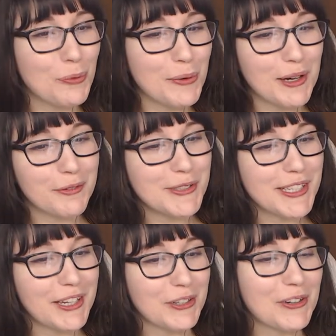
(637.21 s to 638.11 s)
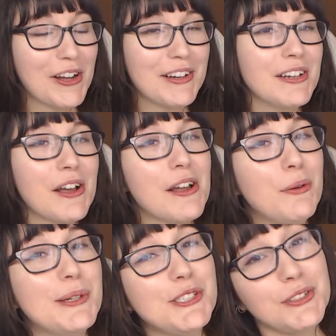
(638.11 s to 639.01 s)
Whatever site you're on, I
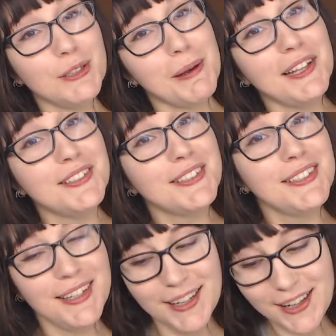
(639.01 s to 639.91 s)
wish you the best.